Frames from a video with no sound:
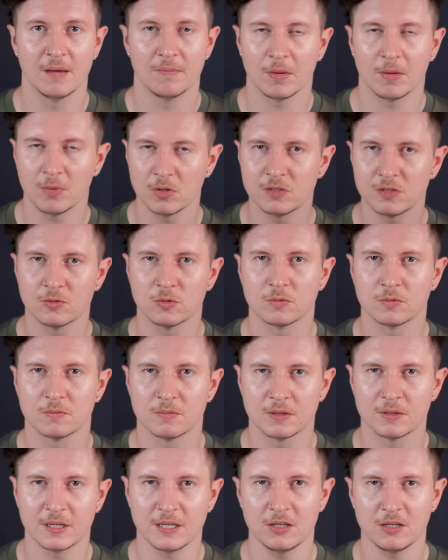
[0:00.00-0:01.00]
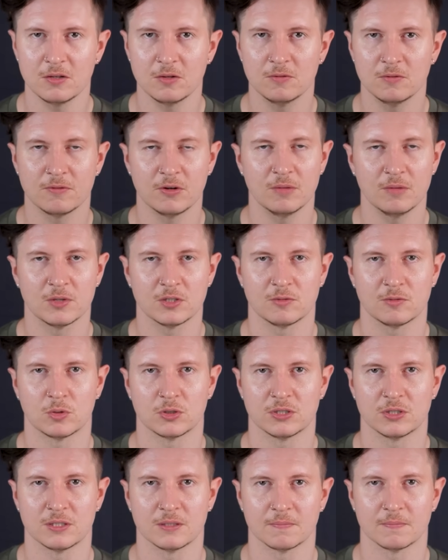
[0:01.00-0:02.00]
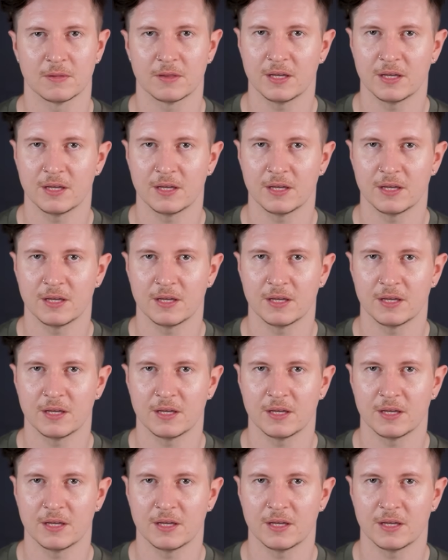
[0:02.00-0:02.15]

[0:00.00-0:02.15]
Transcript: But most of all, thank you very much for watching.